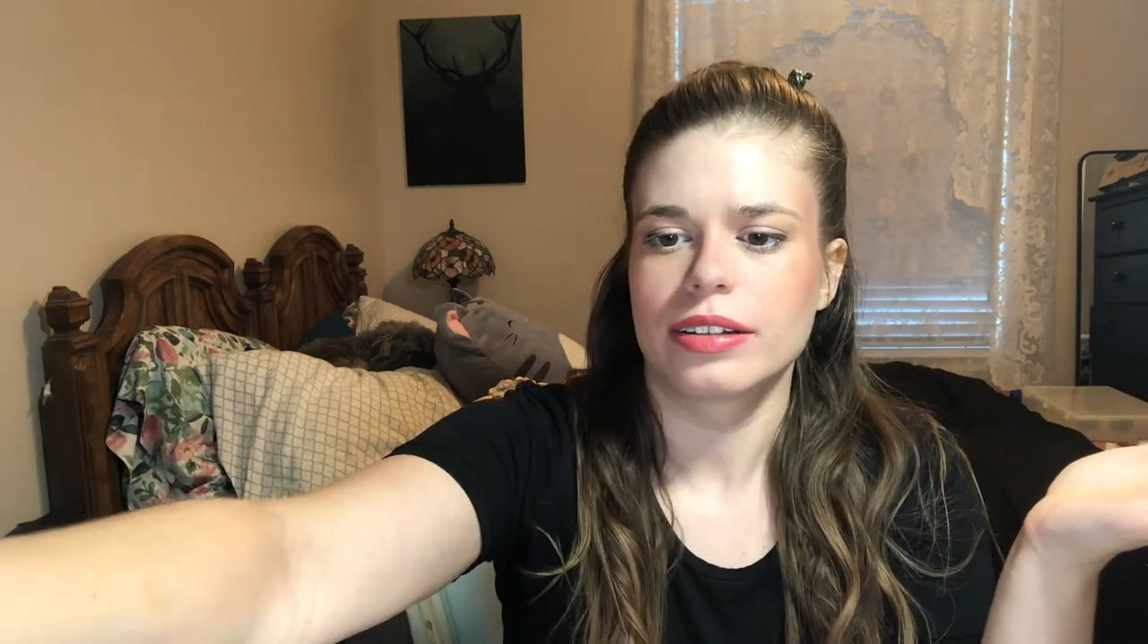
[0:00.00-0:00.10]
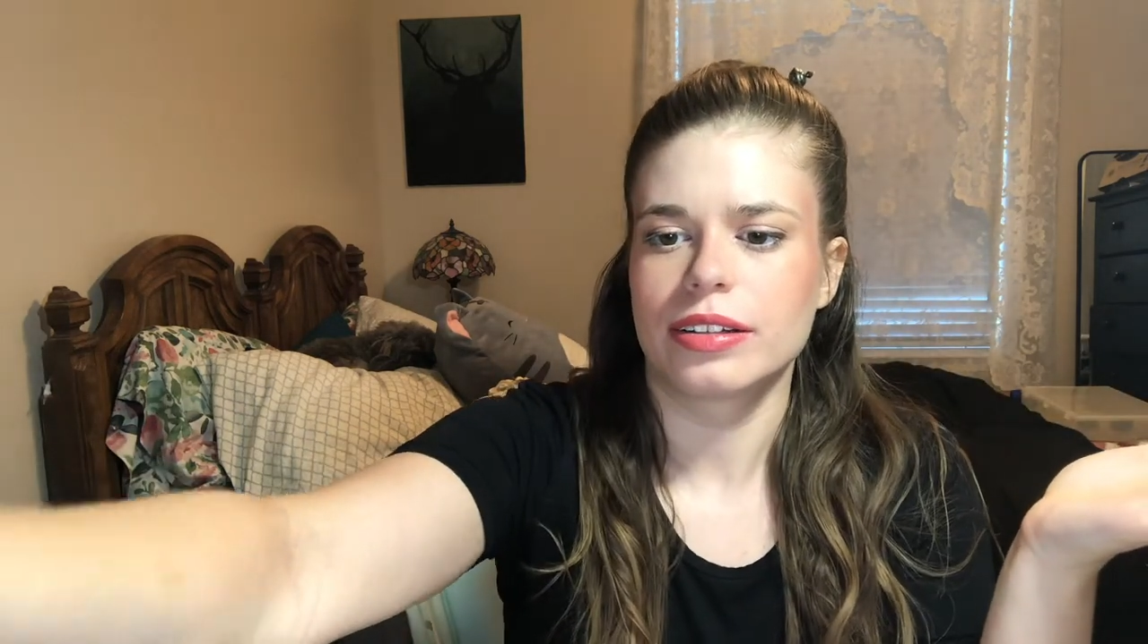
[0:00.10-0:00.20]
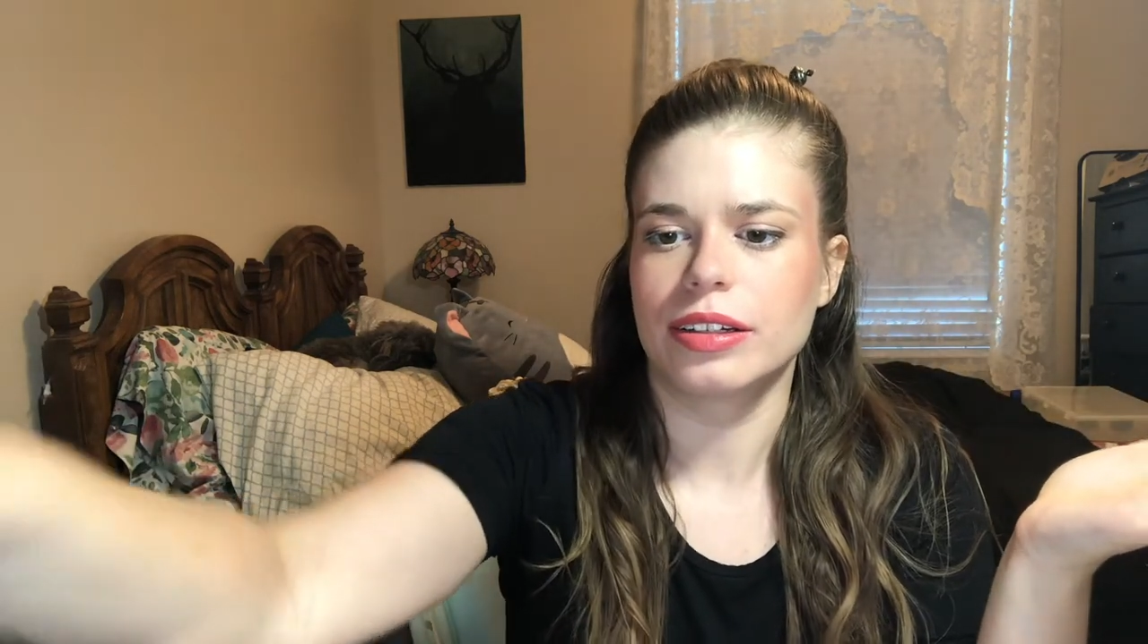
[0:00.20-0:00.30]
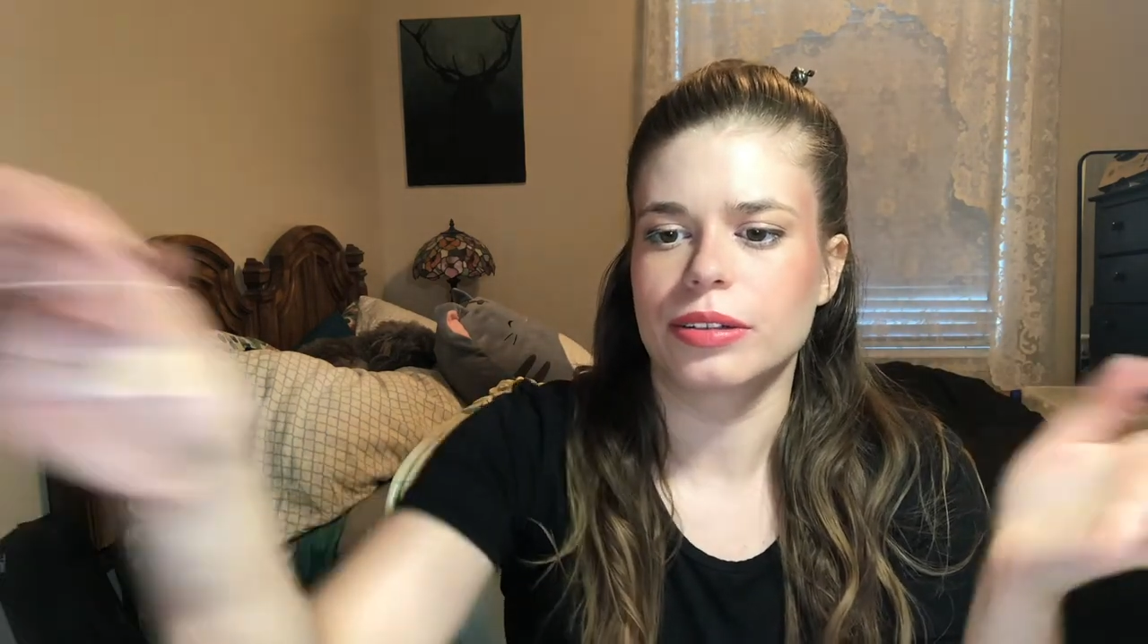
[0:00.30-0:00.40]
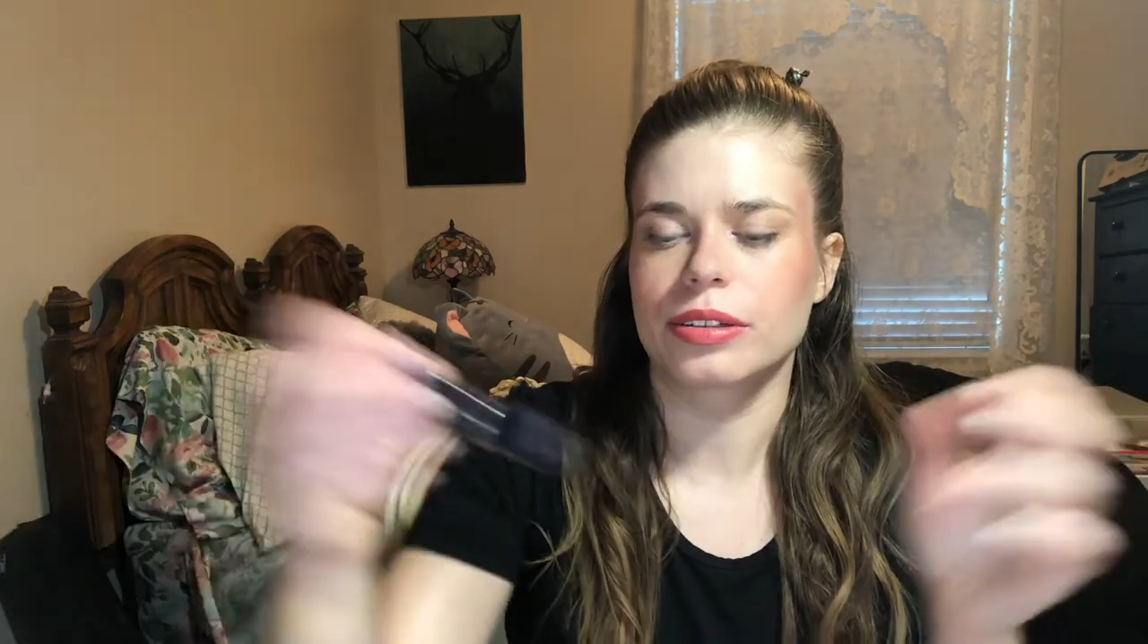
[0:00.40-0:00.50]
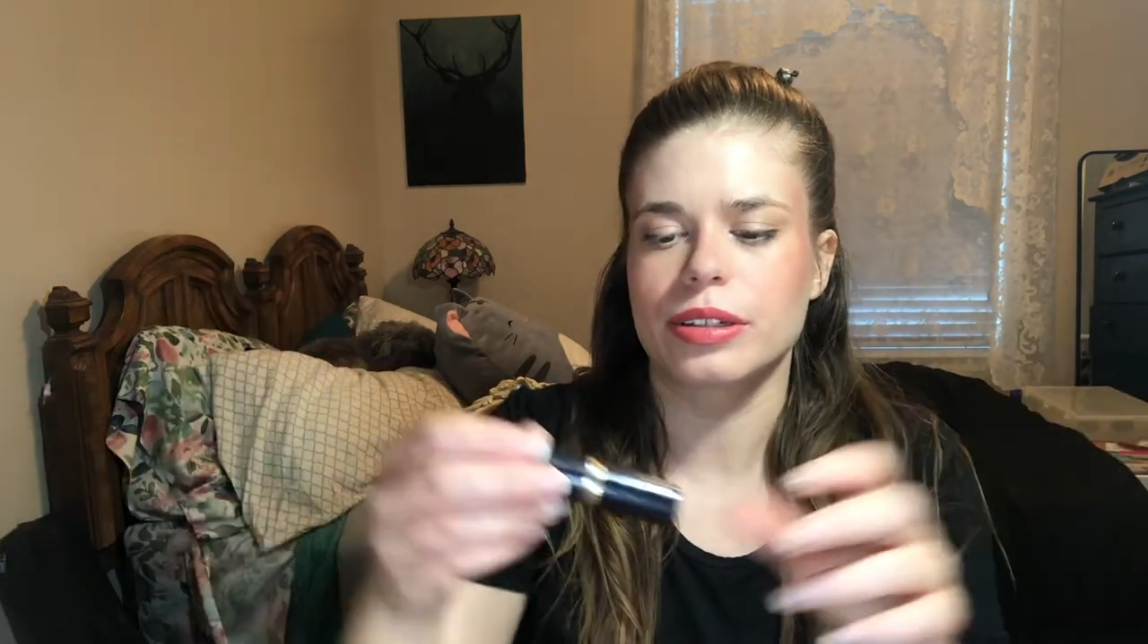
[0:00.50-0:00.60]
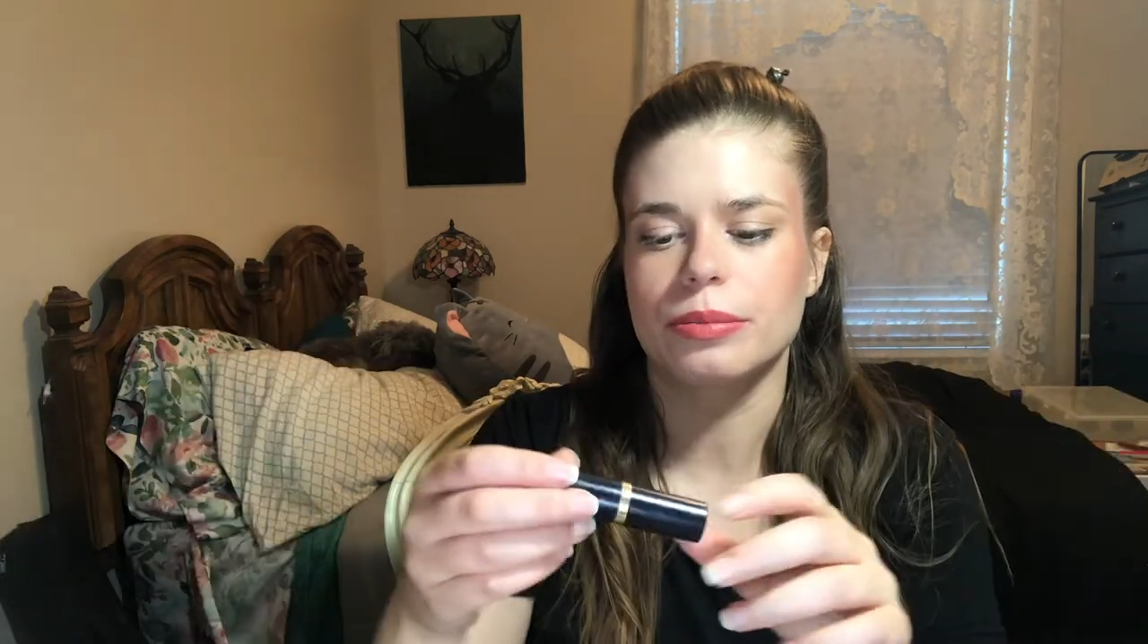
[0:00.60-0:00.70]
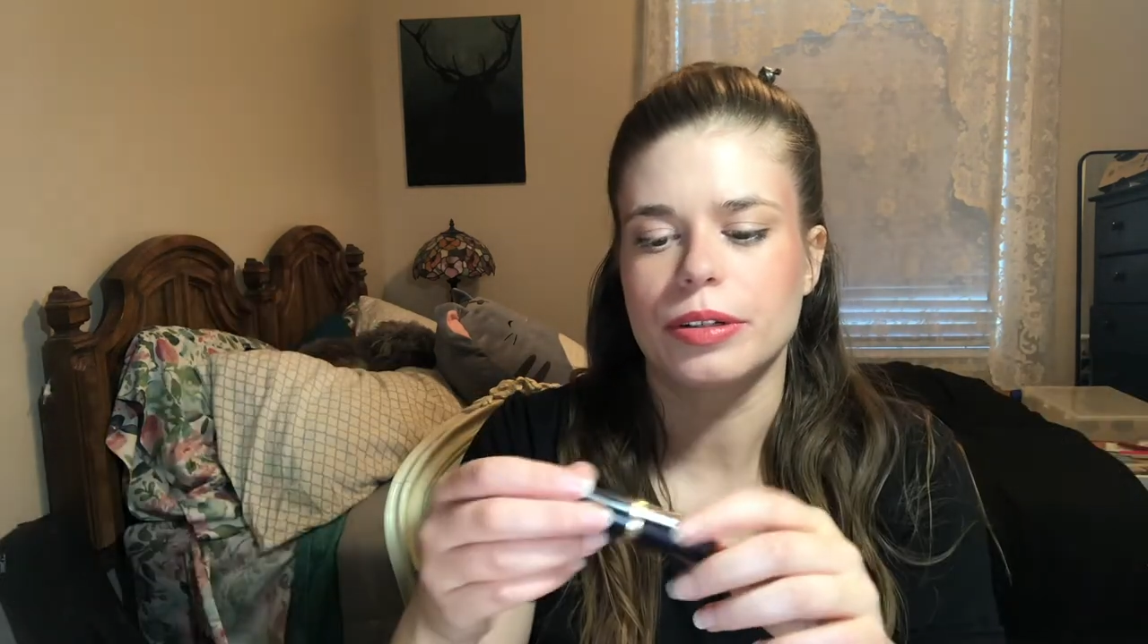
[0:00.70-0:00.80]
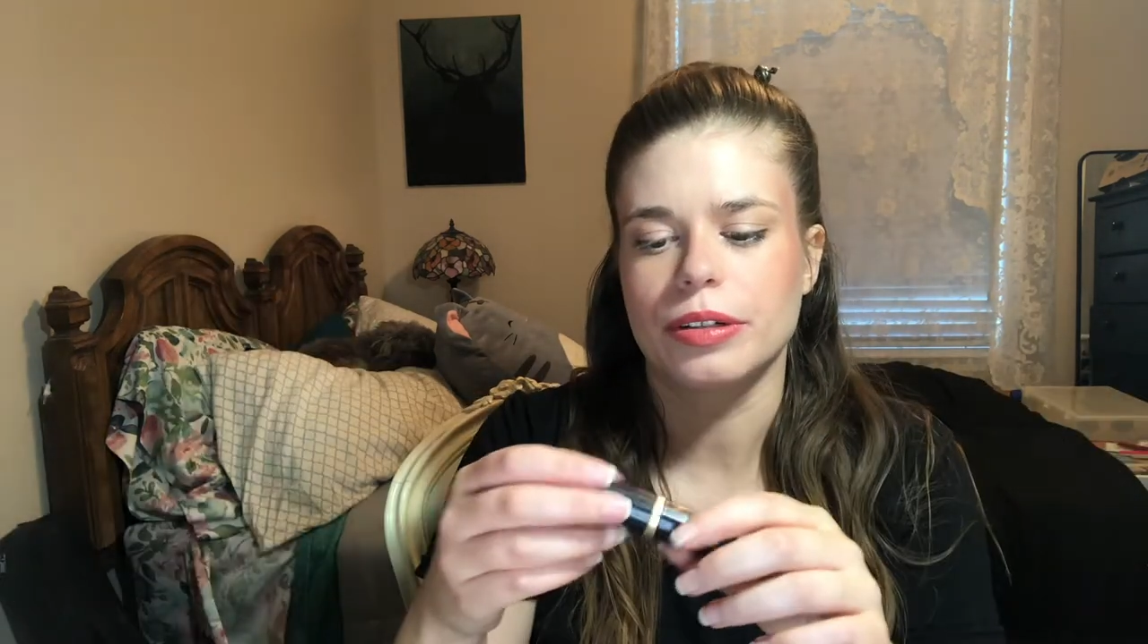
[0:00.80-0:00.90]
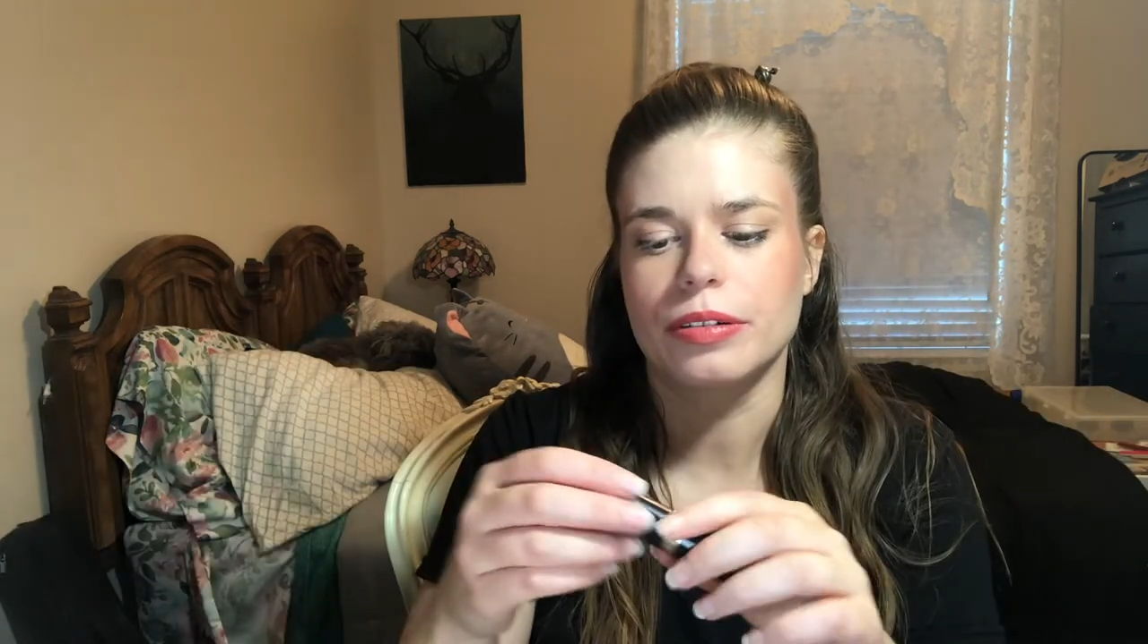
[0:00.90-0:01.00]
you know,
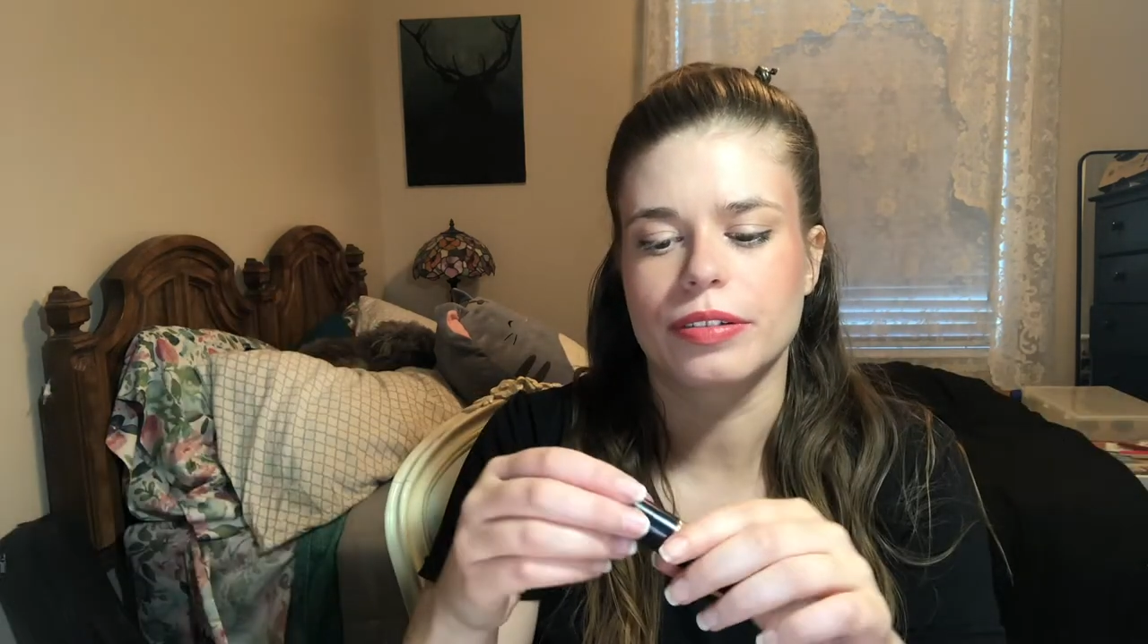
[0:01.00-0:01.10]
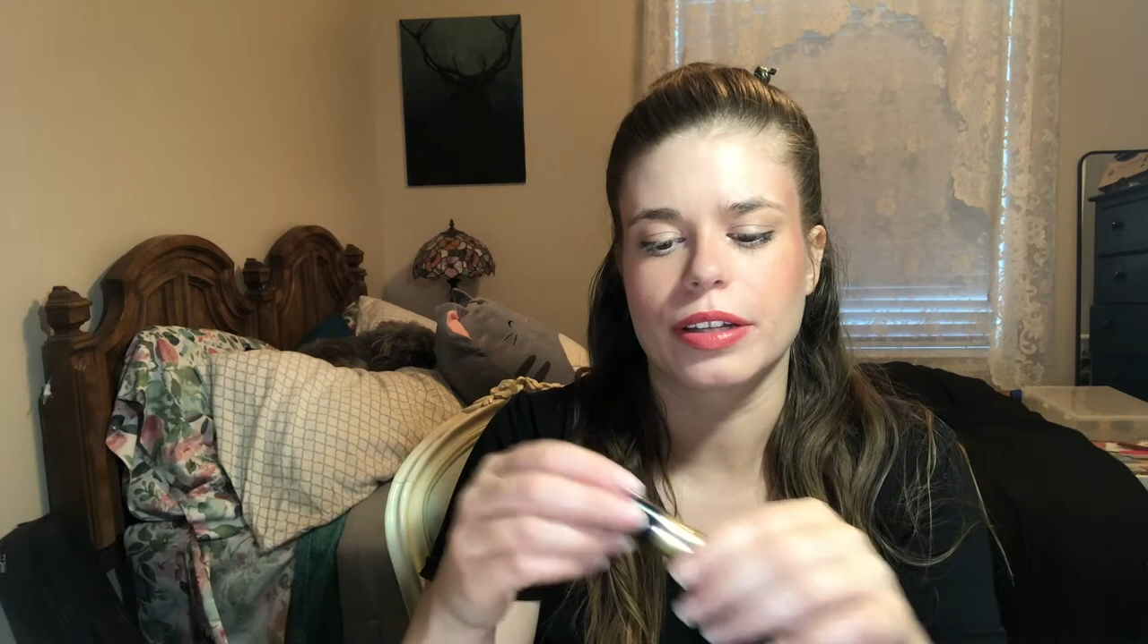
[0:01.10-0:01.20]
some of